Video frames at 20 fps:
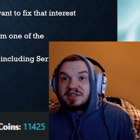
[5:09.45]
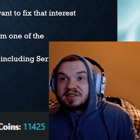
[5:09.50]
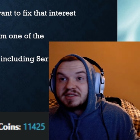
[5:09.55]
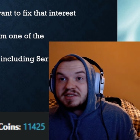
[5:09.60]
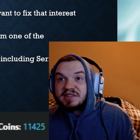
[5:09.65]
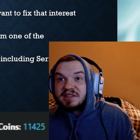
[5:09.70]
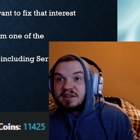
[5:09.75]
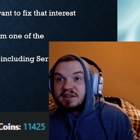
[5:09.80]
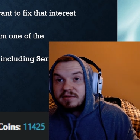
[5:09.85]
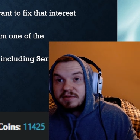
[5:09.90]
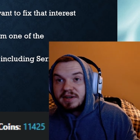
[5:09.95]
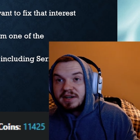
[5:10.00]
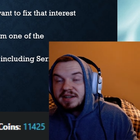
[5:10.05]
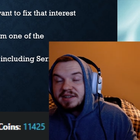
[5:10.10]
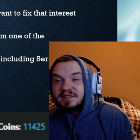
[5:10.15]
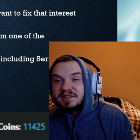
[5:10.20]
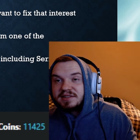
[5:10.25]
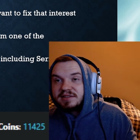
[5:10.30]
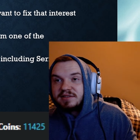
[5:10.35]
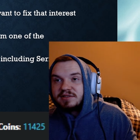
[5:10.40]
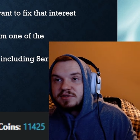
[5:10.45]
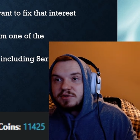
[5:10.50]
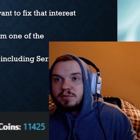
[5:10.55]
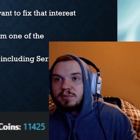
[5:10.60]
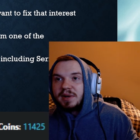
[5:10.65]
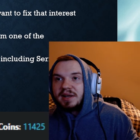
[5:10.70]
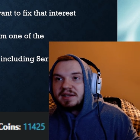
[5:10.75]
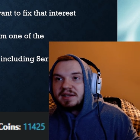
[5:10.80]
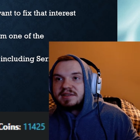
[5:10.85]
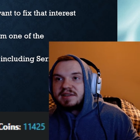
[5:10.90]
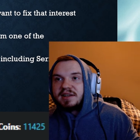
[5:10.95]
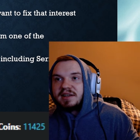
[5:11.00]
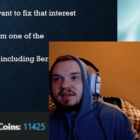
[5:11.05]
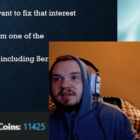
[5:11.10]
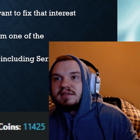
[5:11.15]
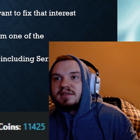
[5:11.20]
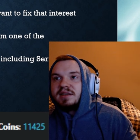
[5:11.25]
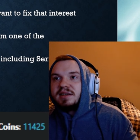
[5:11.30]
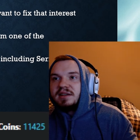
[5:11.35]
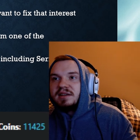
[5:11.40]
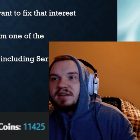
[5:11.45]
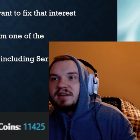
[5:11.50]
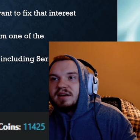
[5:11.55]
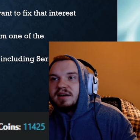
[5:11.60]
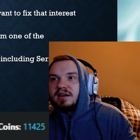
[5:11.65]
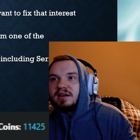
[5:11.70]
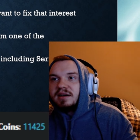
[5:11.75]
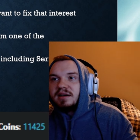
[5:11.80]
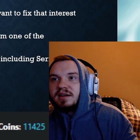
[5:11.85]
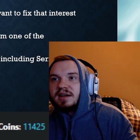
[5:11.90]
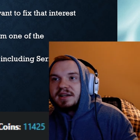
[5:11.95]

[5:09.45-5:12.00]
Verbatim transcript: incentivized to maintain the uh,